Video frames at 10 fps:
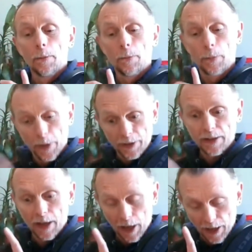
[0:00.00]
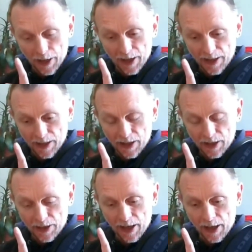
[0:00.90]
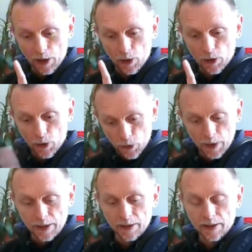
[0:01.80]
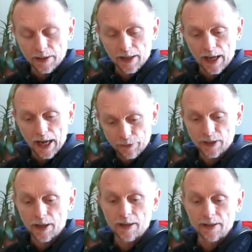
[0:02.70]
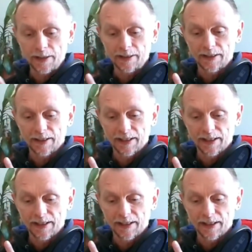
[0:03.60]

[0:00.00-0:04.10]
but they're always advertising